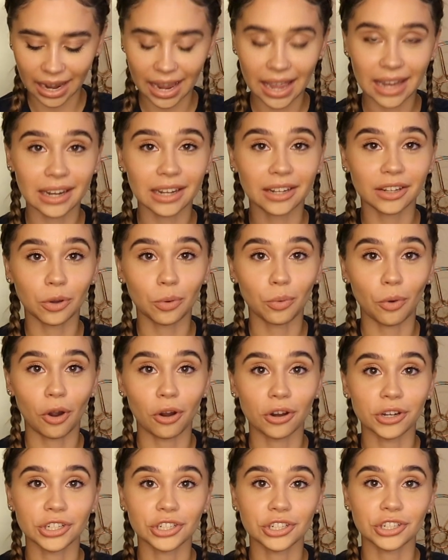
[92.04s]
And then the
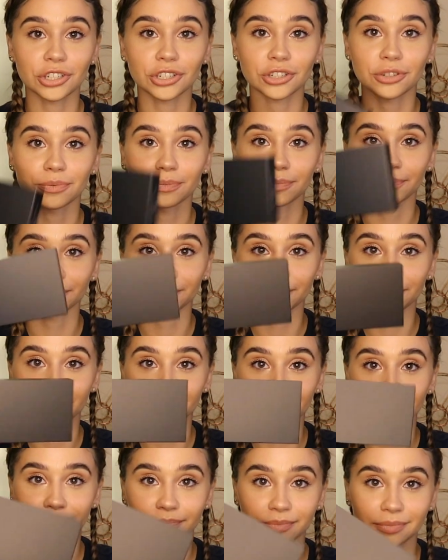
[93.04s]
watch
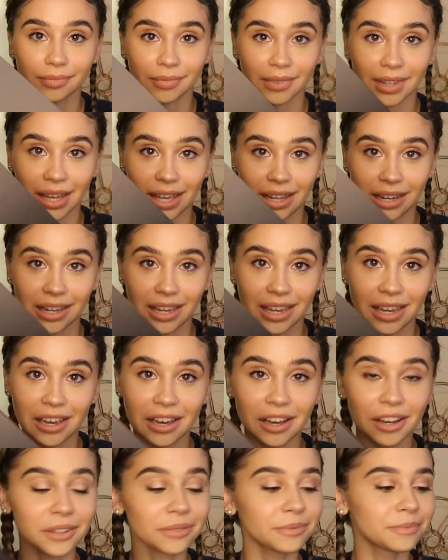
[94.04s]
in
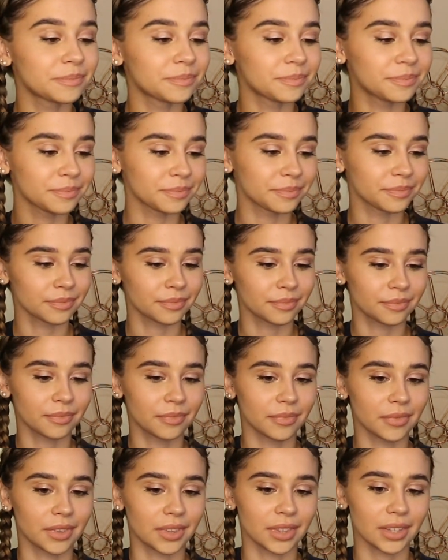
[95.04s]
here.
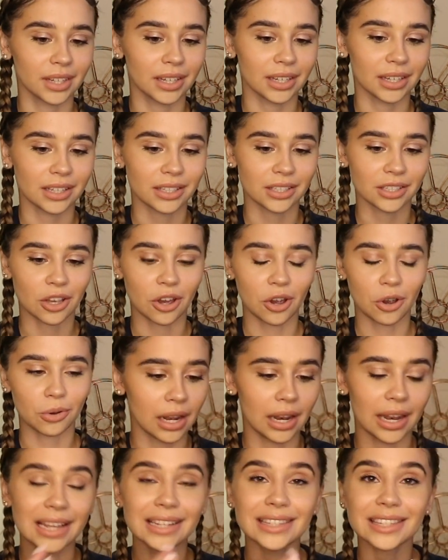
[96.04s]
So
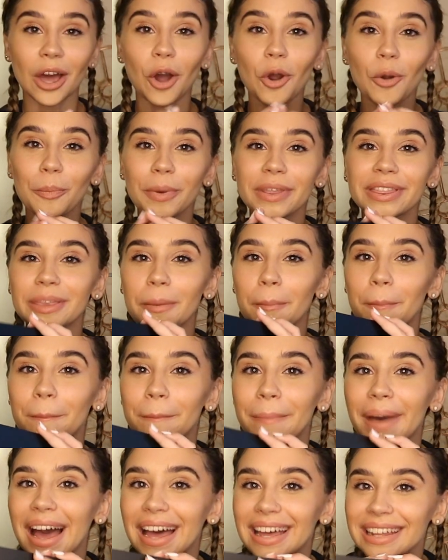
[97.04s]
let's open the
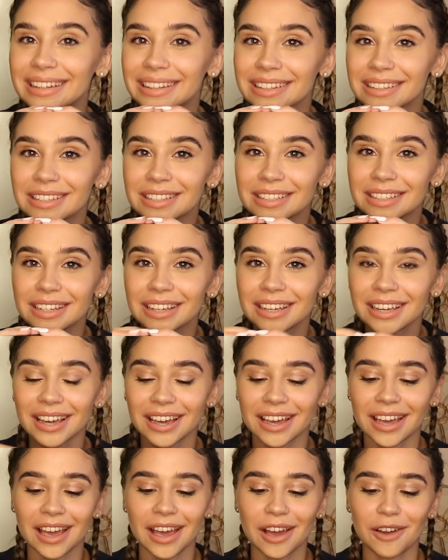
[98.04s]
band
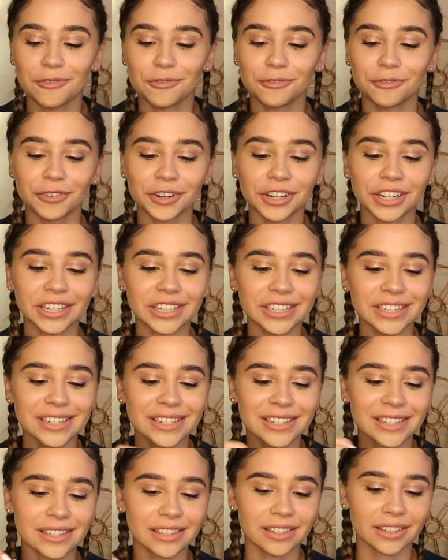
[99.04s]

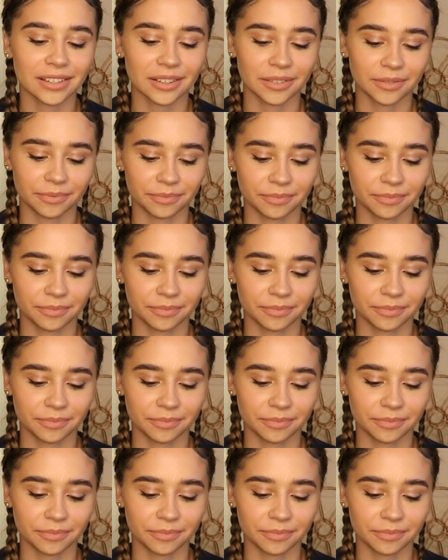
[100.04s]
first.